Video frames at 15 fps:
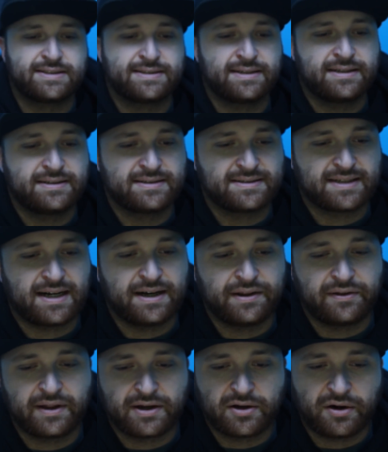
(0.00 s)
a design
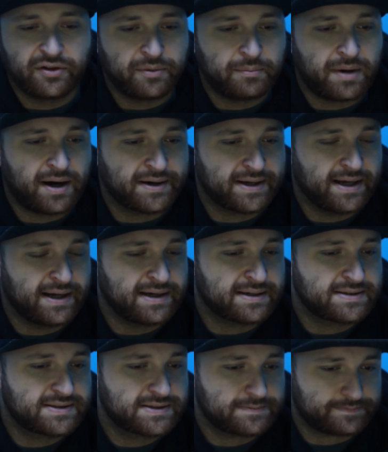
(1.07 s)
that they call the Mach
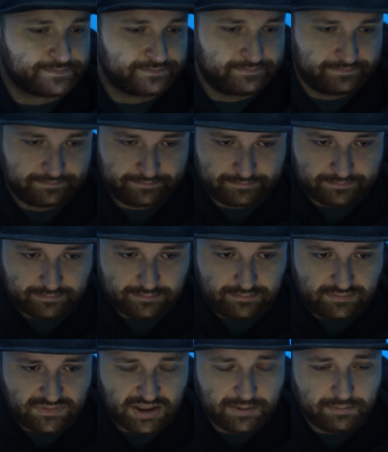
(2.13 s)
X.
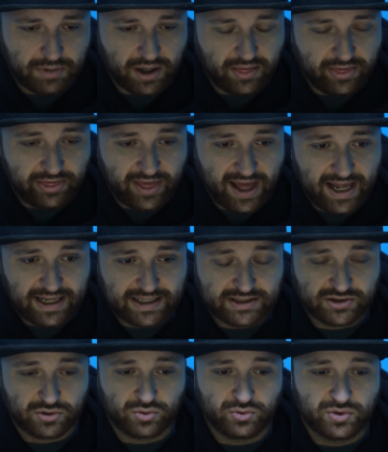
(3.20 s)
But that is
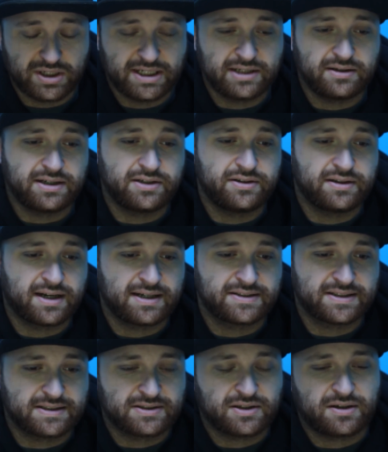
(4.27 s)
a really nice
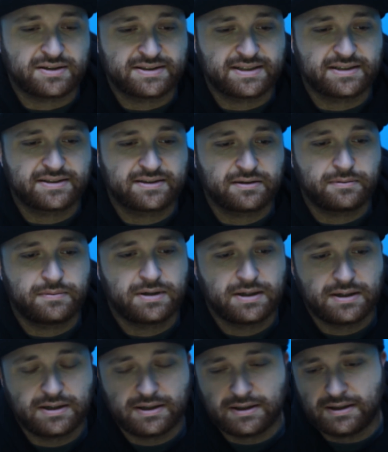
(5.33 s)
exhaust system.
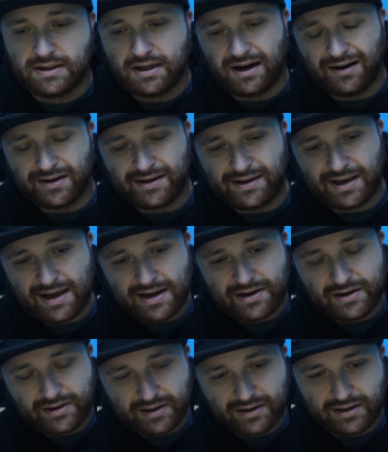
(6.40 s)

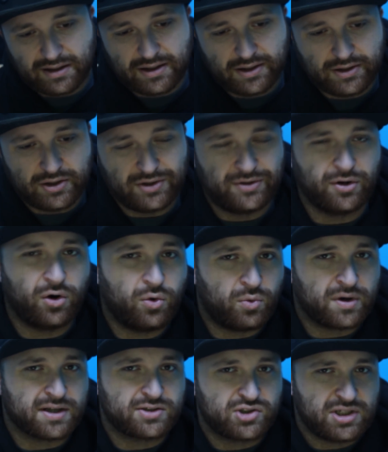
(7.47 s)
Again, you don't
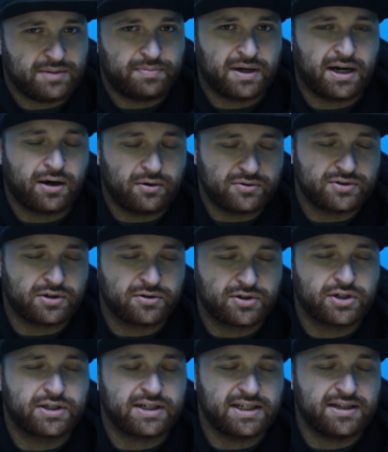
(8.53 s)
want to cheap out. Don't
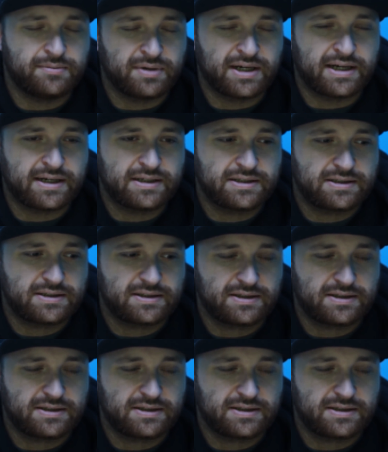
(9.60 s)
go to eBay.